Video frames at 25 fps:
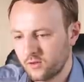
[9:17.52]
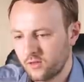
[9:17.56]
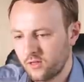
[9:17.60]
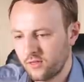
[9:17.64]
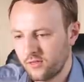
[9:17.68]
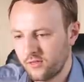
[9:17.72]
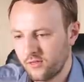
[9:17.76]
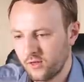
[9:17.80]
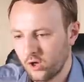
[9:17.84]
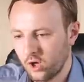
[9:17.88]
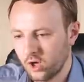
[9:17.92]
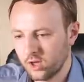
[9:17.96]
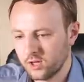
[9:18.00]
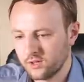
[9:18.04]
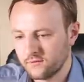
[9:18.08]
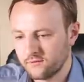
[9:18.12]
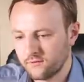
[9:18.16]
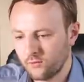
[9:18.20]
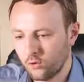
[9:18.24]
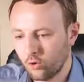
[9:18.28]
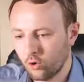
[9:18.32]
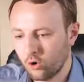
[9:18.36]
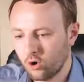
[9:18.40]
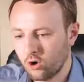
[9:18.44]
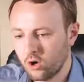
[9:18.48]

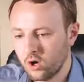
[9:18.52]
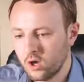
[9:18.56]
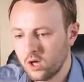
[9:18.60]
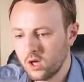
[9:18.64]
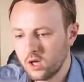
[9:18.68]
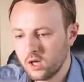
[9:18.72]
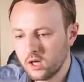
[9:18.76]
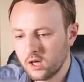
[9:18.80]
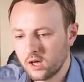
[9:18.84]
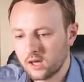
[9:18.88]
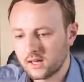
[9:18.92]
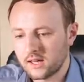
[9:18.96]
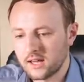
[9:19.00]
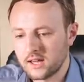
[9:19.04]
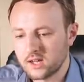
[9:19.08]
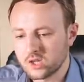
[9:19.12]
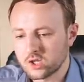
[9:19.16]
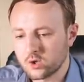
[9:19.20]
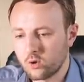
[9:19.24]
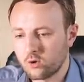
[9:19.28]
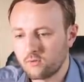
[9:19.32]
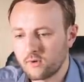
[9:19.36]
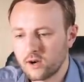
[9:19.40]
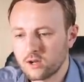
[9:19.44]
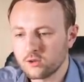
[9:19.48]
34. Okay,
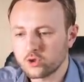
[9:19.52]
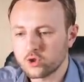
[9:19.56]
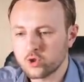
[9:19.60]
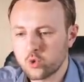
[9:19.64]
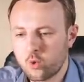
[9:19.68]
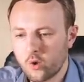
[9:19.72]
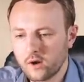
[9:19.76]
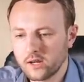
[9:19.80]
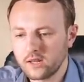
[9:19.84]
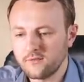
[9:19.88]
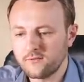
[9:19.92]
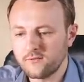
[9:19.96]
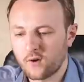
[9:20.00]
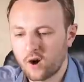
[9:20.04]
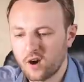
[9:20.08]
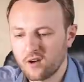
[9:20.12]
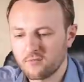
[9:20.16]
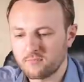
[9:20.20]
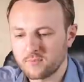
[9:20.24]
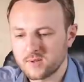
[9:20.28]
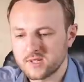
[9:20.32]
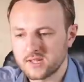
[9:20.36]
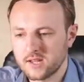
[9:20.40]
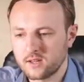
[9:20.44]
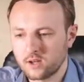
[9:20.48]
so around
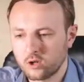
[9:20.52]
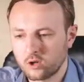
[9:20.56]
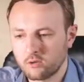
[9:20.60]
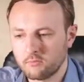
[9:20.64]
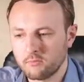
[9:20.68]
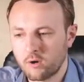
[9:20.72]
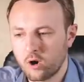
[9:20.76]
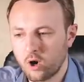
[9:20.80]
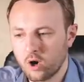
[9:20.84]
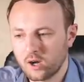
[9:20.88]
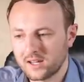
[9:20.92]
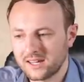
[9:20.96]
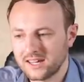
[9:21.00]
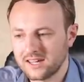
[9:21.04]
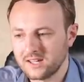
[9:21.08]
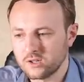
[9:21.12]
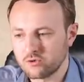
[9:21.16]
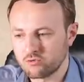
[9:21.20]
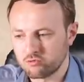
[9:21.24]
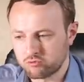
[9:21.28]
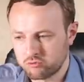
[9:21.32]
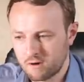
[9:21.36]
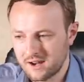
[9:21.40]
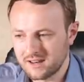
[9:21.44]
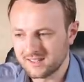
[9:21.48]
25% of the market
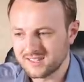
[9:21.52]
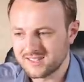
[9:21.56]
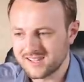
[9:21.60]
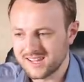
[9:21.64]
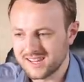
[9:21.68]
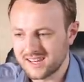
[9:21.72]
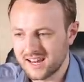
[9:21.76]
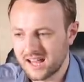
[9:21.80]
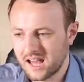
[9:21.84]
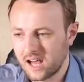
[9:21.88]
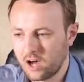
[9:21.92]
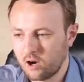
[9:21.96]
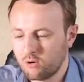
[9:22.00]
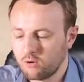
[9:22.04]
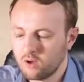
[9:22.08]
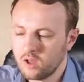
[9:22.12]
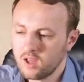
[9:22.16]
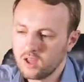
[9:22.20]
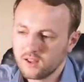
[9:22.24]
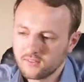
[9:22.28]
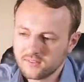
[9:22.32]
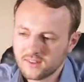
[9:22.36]
is rented out.